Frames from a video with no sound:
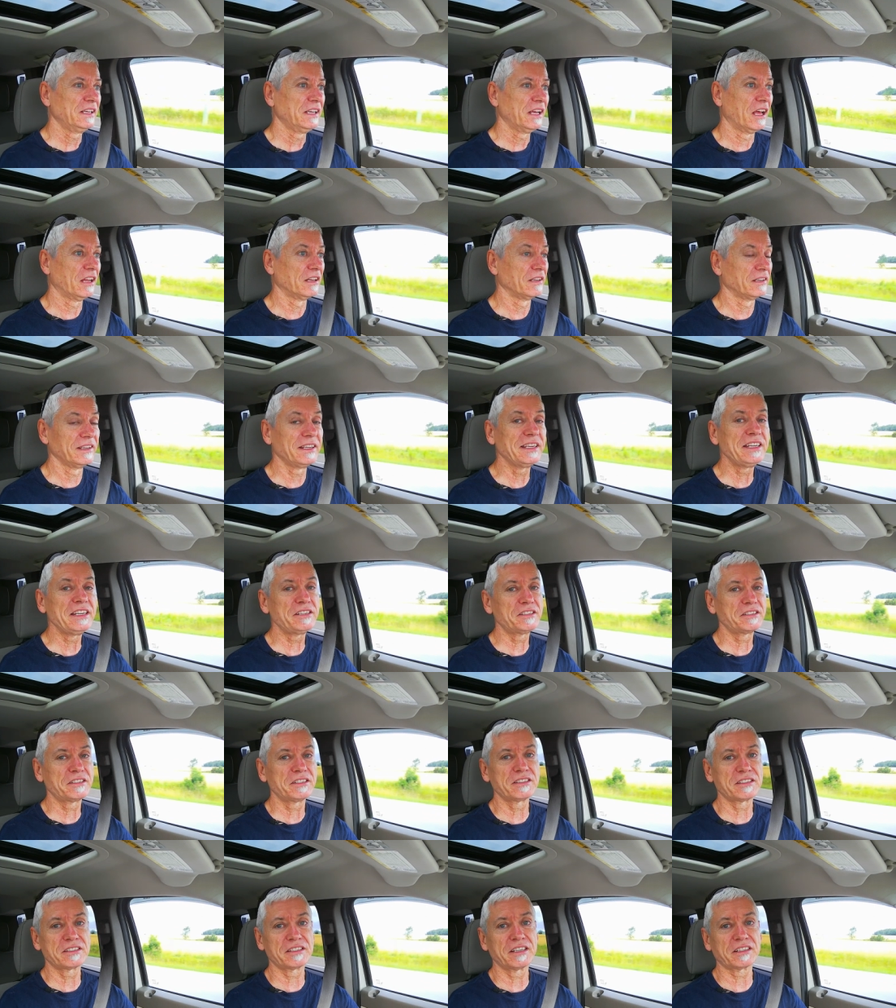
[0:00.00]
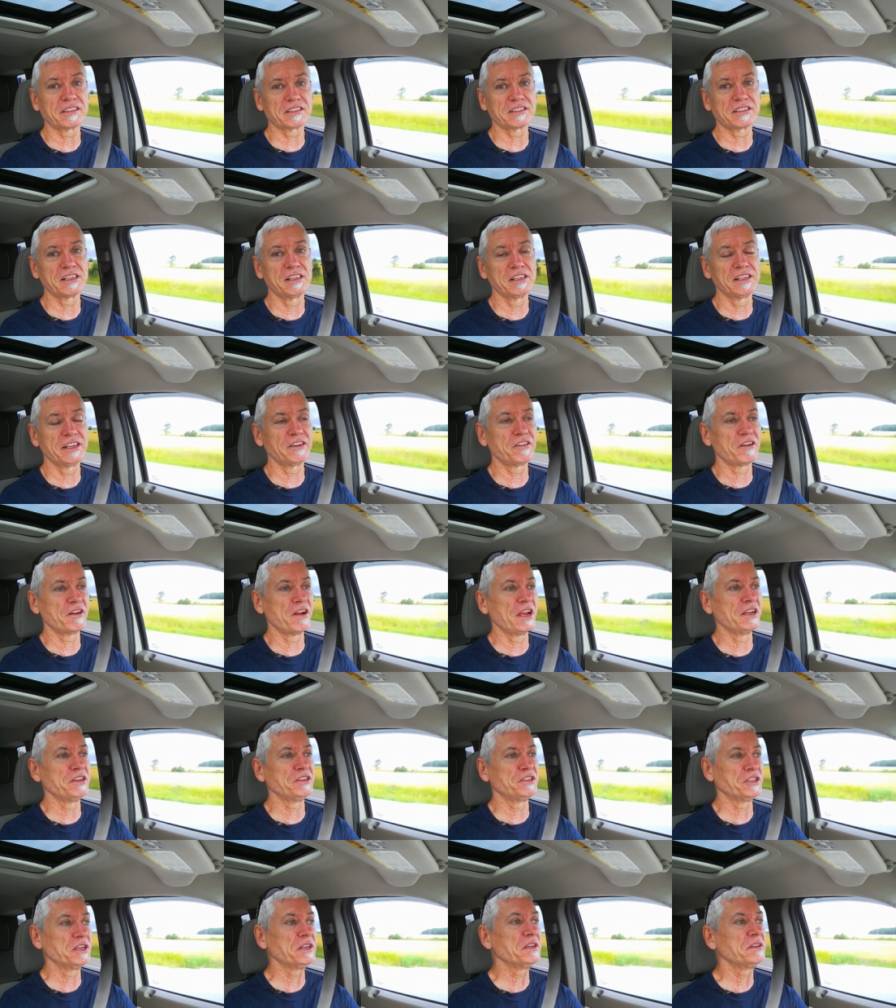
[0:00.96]
At least a six-cylinder
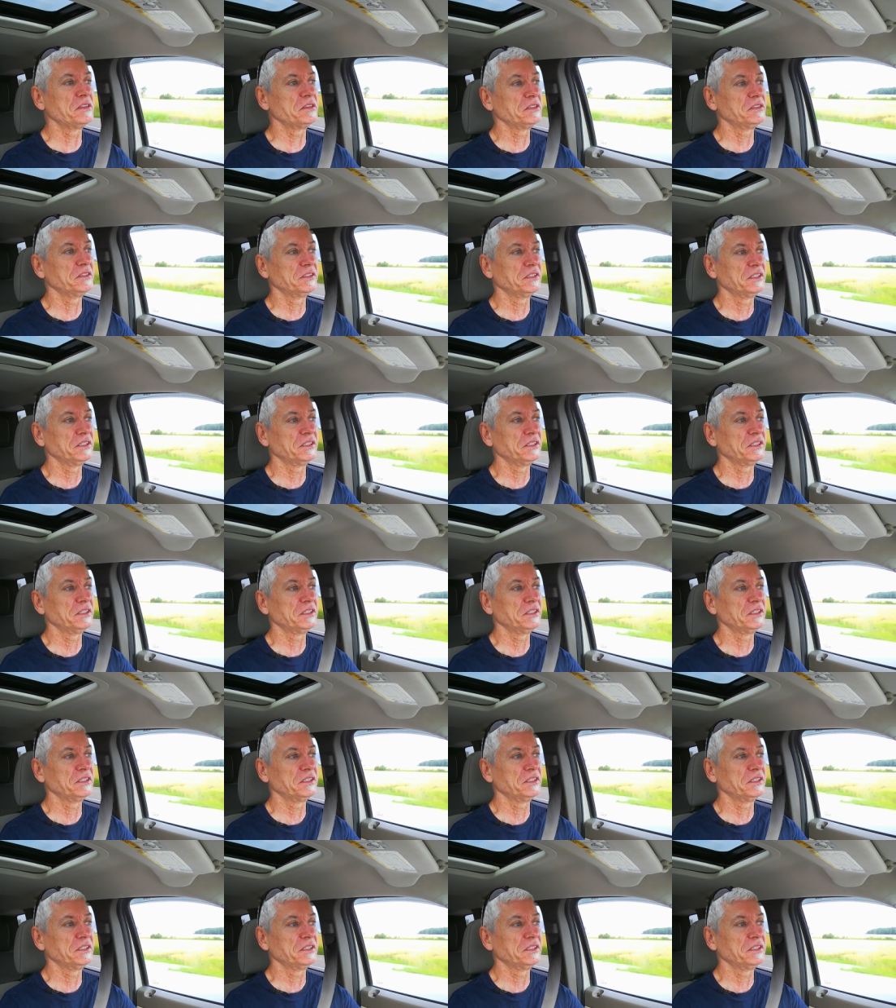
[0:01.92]
engine.